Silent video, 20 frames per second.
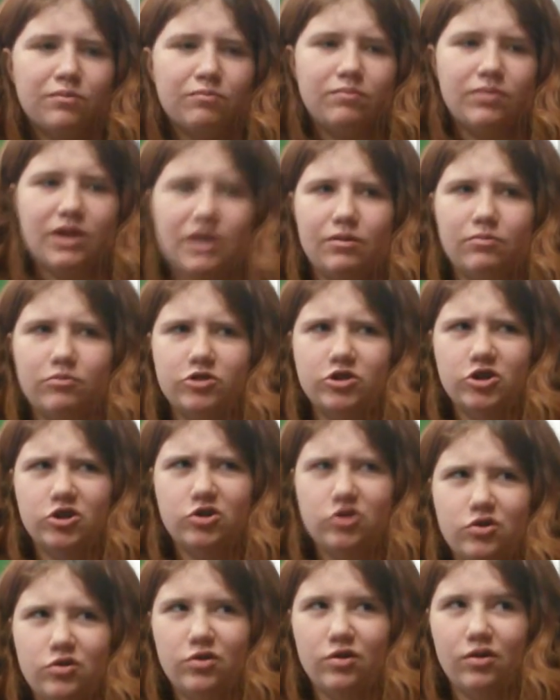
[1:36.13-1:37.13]
be able to
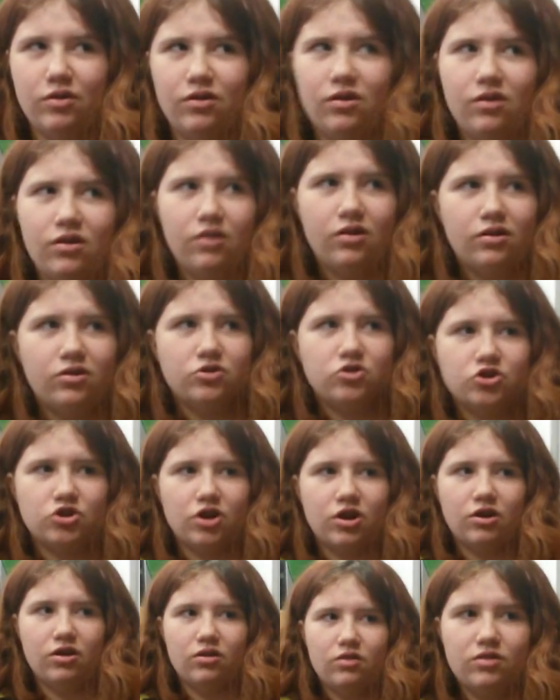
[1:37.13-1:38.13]
do the
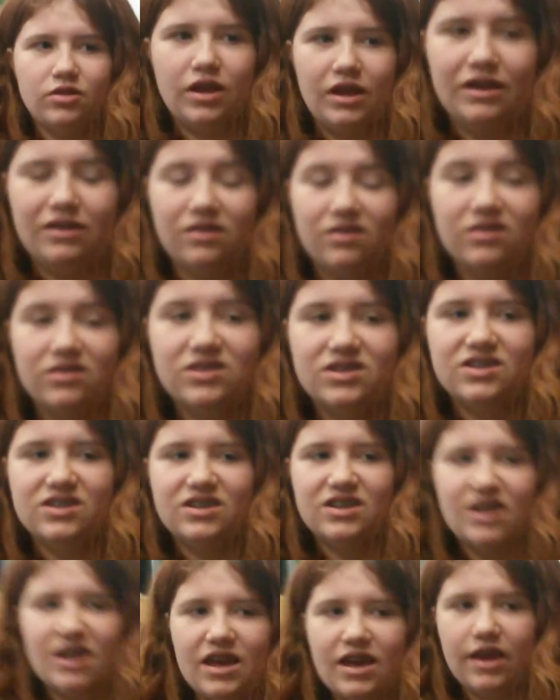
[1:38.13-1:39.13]
drum, like the
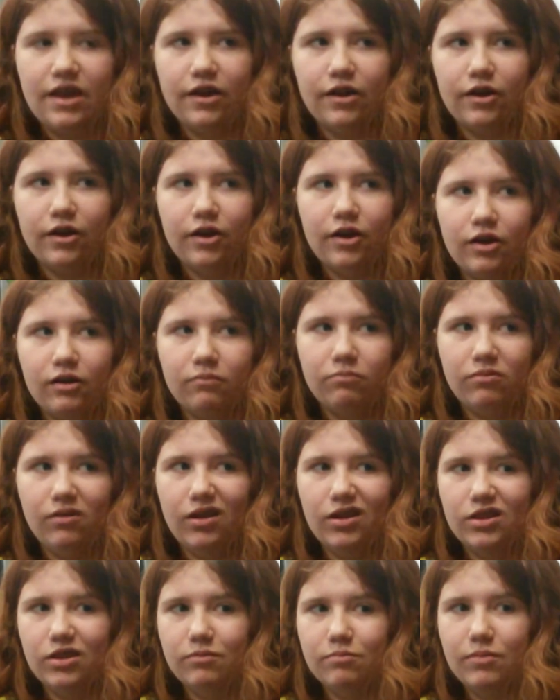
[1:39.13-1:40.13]
snare,
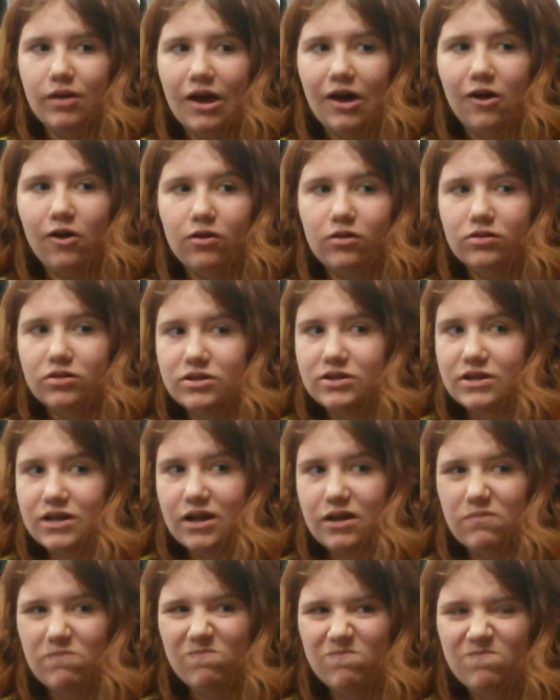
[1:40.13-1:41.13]
play the bells
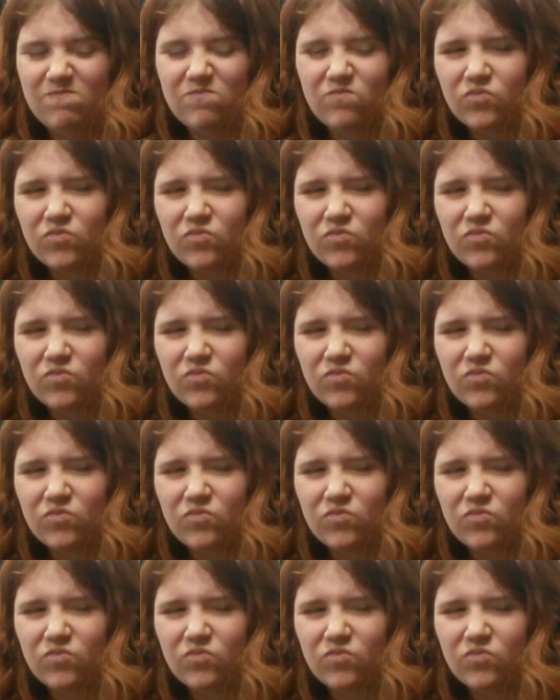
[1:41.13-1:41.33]
and